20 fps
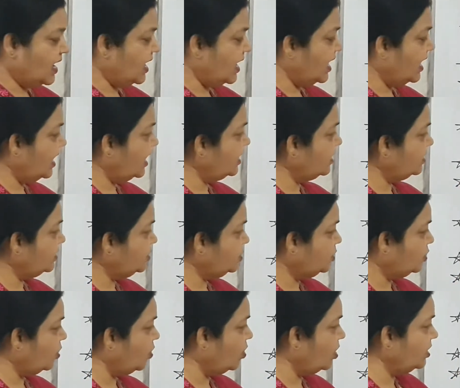Are
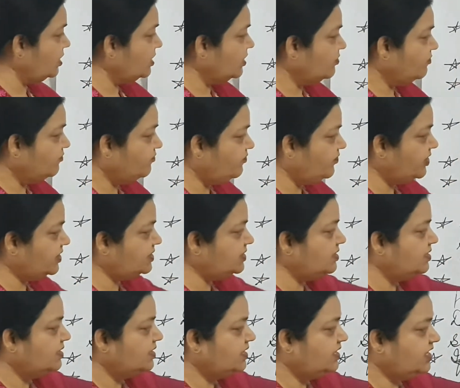drawn
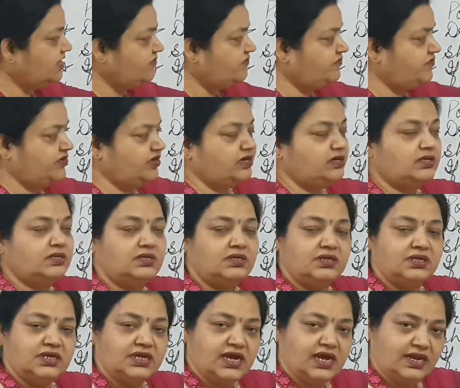with different
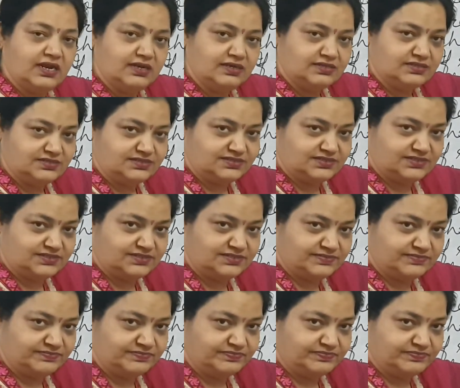colors.